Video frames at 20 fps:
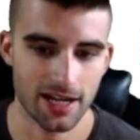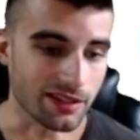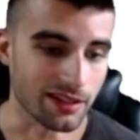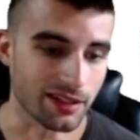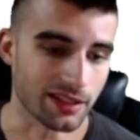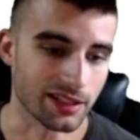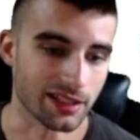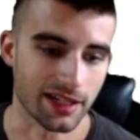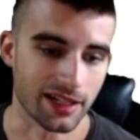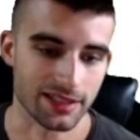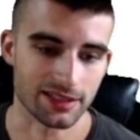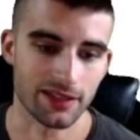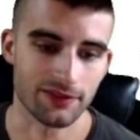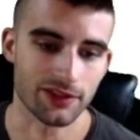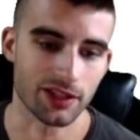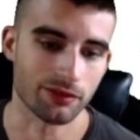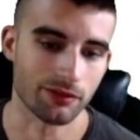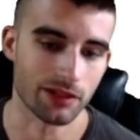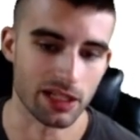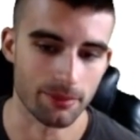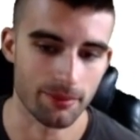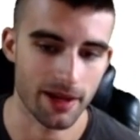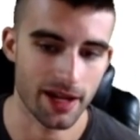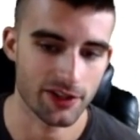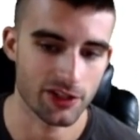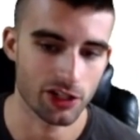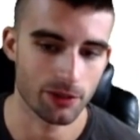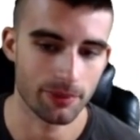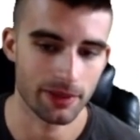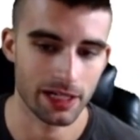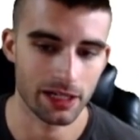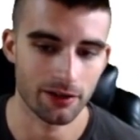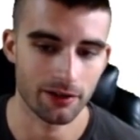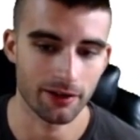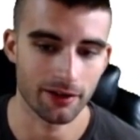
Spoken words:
You get a nice left-hand righty matchup here,